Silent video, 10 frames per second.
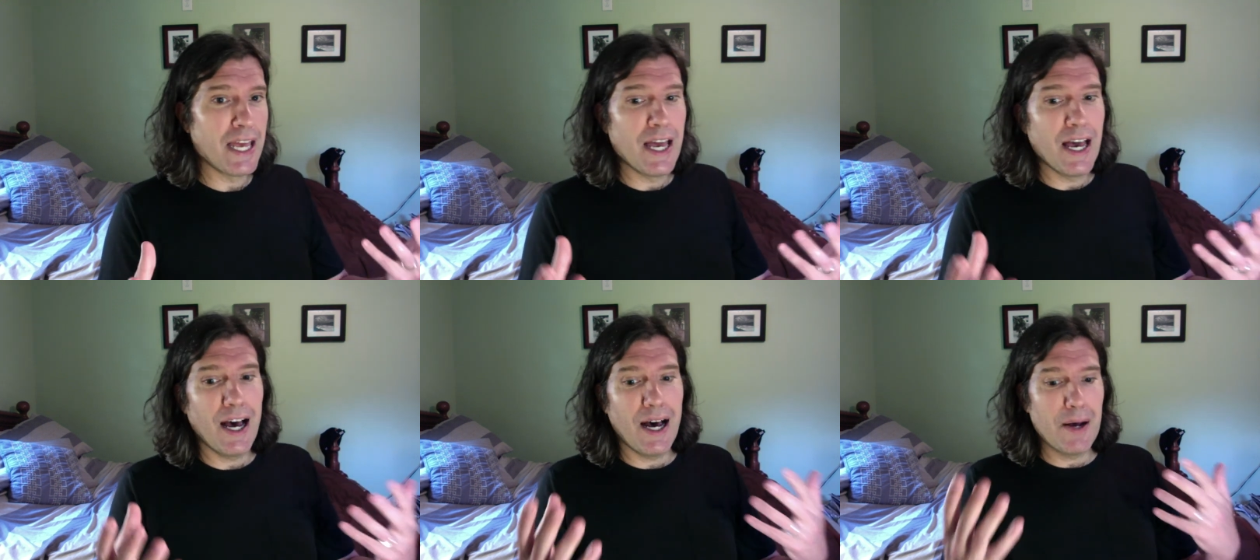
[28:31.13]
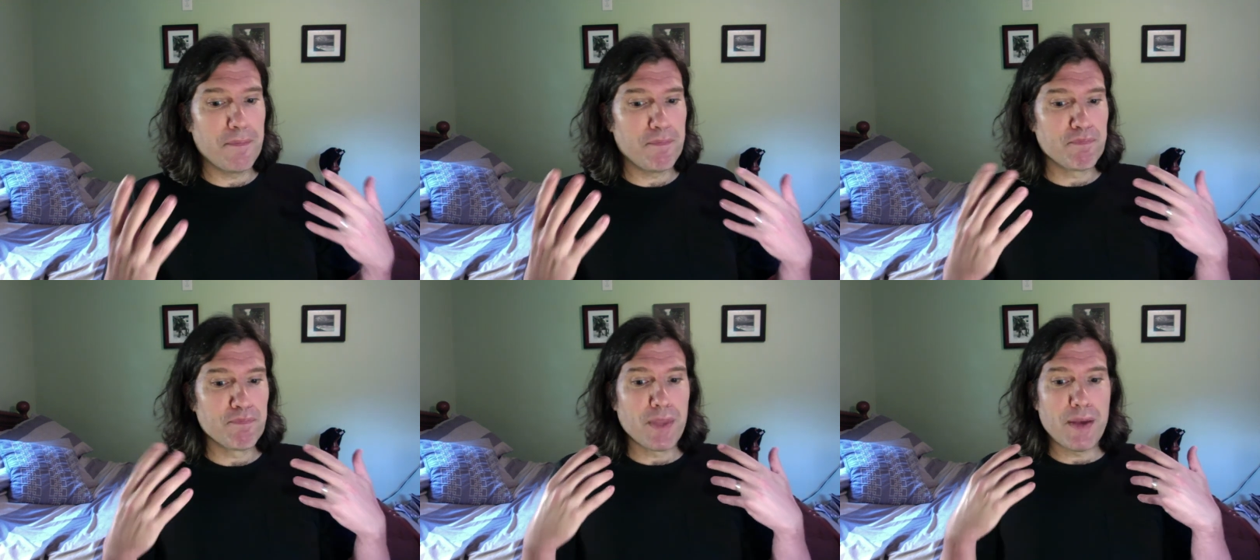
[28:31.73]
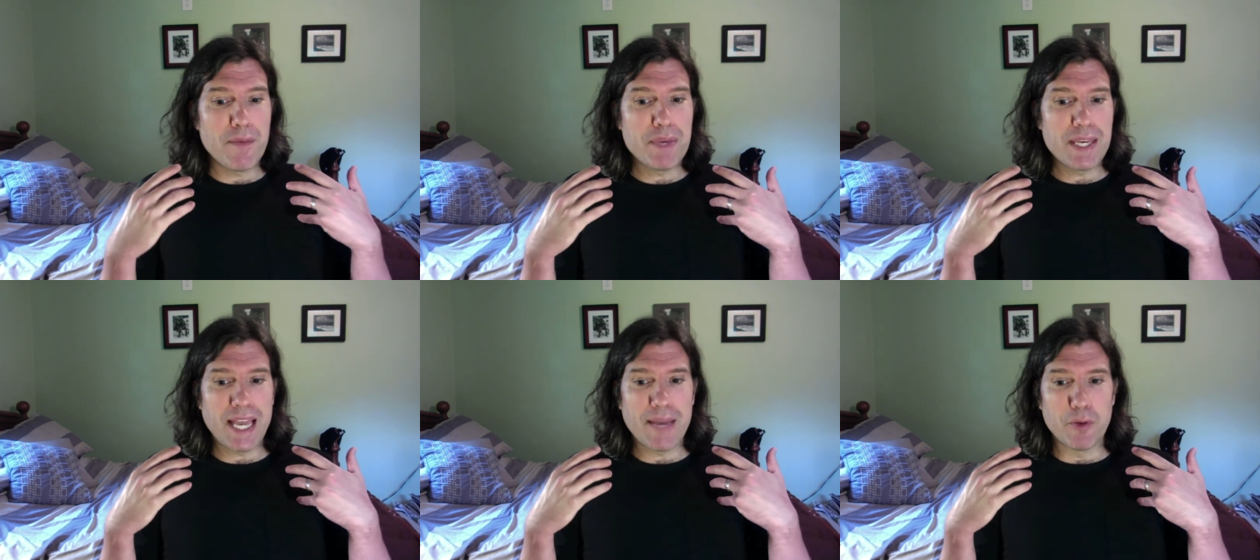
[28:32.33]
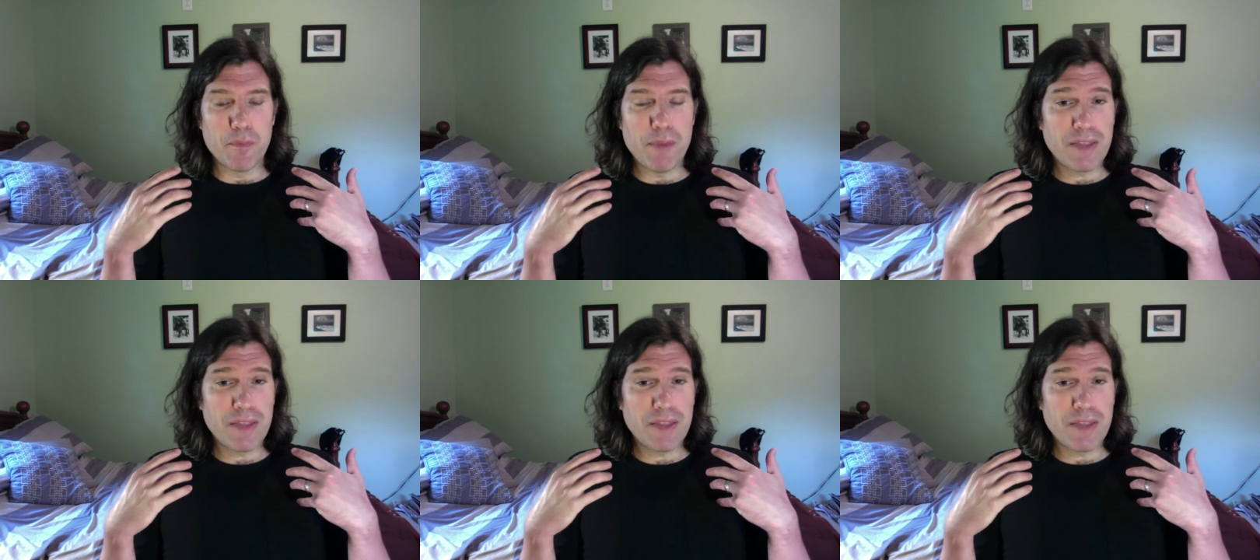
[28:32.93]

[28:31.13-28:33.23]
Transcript: being able to make